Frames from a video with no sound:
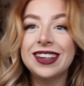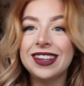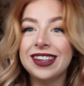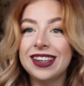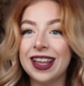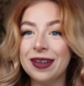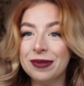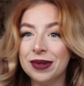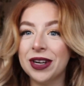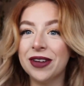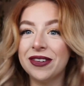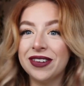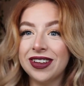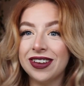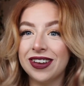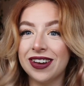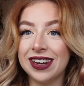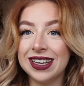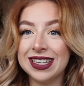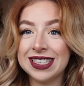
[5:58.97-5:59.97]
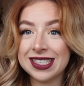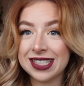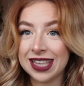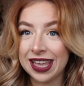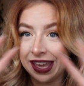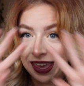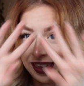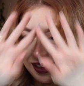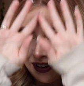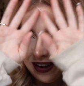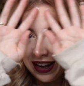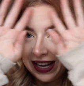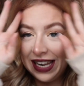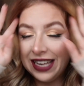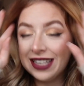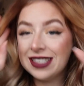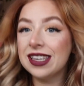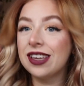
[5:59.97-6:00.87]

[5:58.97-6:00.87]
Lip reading: Let me know what you guys think. I need